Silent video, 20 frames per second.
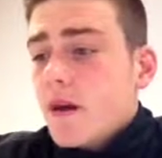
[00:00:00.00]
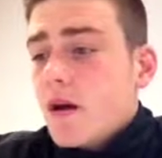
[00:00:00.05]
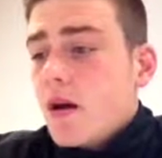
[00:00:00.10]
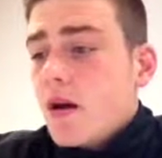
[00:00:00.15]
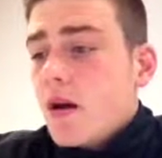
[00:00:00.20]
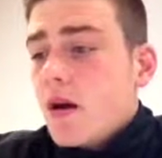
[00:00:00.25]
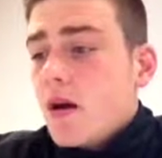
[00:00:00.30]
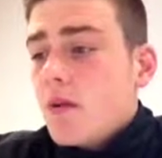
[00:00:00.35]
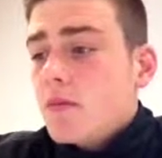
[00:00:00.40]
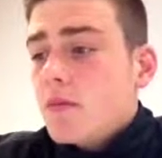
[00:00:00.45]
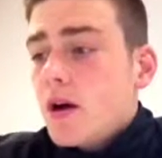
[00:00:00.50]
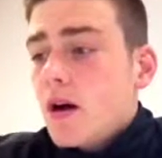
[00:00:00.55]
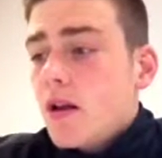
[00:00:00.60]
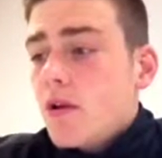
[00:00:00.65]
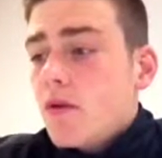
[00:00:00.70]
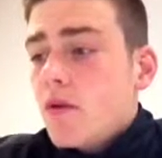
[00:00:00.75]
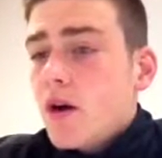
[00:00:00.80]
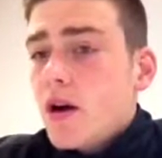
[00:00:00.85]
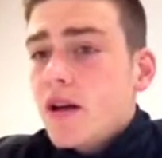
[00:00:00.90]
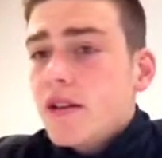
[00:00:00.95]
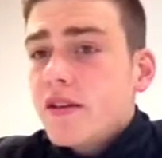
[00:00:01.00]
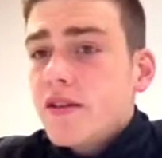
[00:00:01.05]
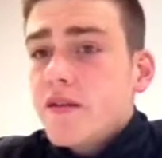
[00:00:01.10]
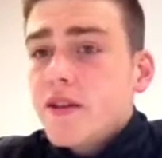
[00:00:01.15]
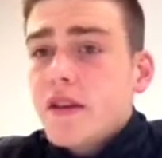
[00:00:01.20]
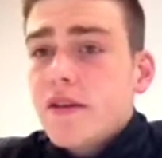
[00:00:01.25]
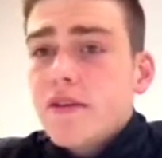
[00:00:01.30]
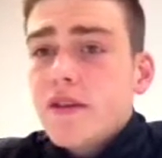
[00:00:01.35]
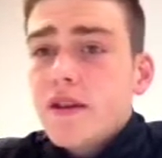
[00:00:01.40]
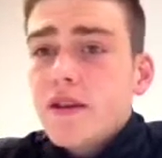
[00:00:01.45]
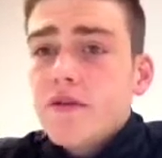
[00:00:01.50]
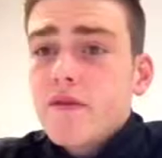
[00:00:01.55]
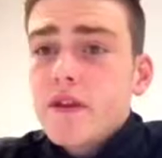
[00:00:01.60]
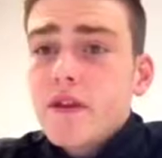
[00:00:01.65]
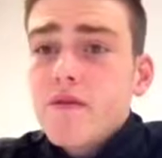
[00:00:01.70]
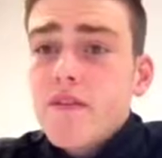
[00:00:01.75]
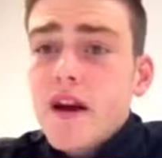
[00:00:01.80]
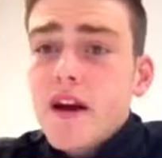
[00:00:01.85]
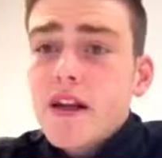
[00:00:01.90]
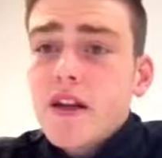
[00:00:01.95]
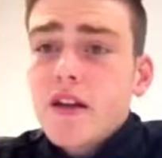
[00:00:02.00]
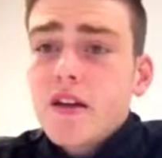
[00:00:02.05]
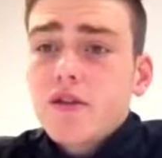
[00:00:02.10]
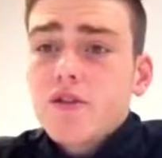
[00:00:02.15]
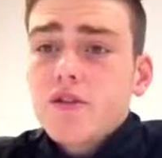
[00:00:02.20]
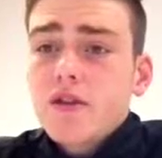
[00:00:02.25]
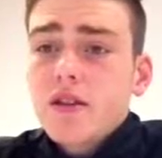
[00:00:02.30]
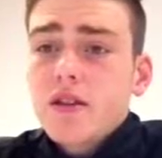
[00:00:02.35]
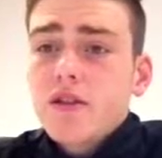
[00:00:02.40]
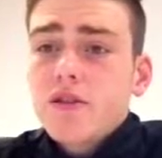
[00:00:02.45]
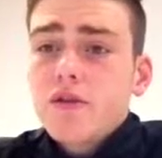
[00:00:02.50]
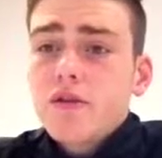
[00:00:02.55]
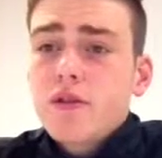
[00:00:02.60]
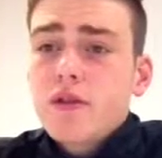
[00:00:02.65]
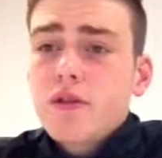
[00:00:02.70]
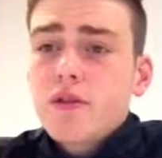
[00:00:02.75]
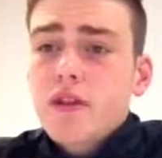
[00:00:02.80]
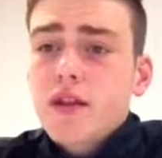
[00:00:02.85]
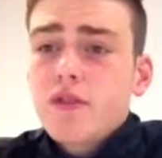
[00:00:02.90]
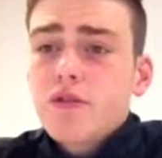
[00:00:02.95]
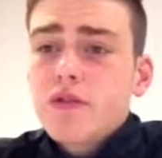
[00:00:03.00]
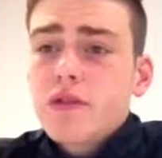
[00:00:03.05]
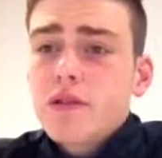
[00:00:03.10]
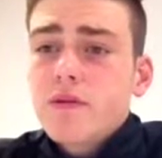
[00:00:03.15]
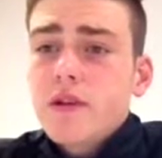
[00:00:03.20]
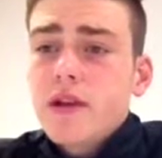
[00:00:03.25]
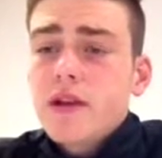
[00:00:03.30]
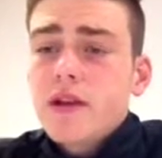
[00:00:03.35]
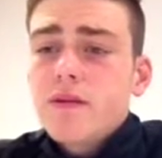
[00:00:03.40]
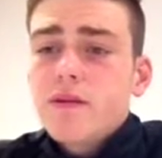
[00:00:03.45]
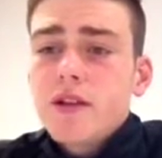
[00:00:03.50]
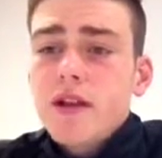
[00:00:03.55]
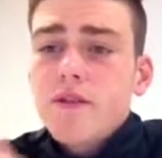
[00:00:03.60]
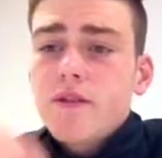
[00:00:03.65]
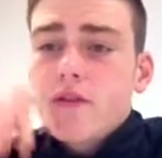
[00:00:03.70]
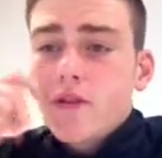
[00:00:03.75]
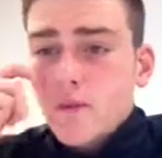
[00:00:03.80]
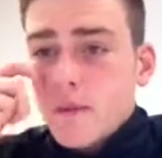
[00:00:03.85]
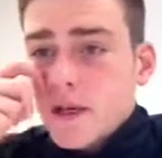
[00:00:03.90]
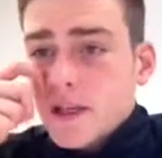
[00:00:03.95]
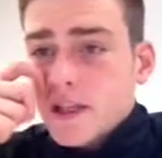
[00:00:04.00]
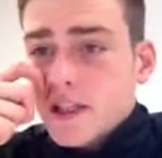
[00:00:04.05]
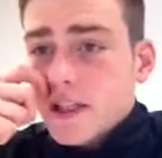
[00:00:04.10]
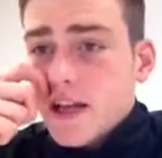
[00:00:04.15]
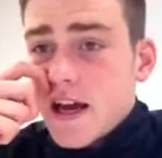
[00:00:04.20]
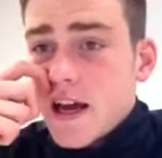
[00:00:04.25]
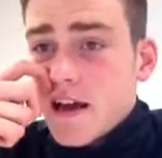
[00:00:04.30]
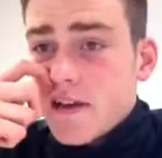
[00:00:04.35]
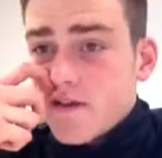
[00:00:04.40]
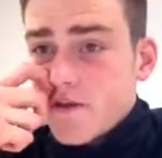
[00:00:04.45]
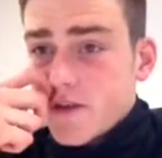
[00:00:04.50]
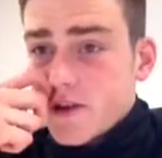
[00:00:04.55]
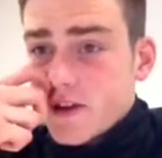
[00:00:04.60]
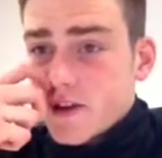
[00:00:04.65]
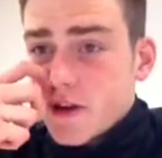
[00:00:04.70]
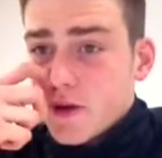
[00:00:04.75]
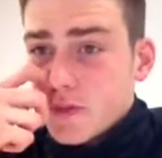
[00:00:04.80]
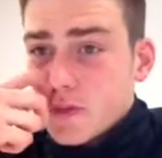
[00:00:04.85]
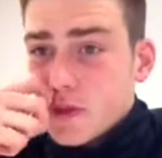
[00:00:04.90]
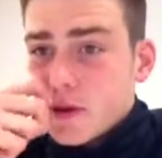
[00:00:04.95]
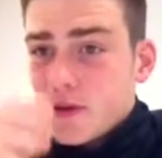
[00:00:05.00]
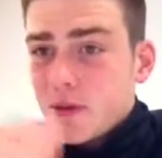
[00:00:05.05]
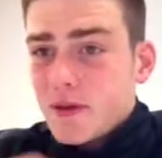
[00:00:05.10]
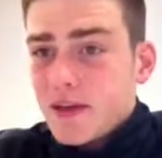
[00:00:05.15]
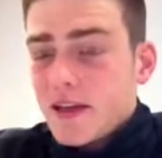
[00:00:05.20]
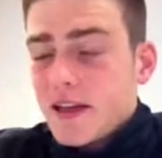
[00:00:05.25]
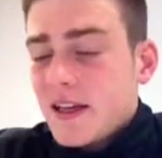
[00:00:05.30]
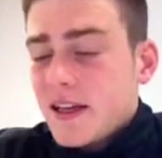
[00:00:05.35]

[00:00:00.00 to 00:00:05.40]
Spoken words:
Otherwise, if you lived in a really rainy country or a country where you haven't got much sand, for example,